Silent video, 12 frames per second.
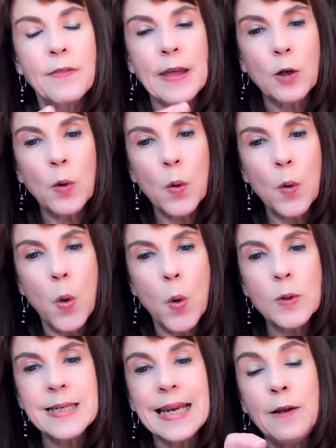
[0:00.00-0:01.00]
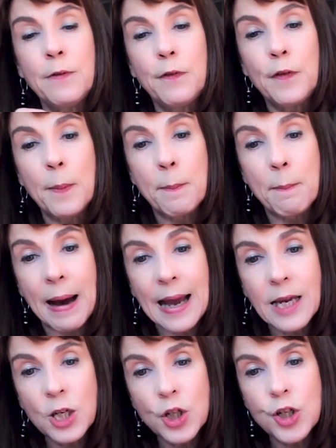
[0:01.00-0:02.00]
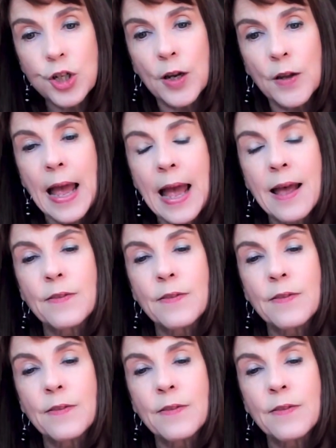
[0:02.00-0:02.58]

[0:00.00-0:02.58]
that caused inflammation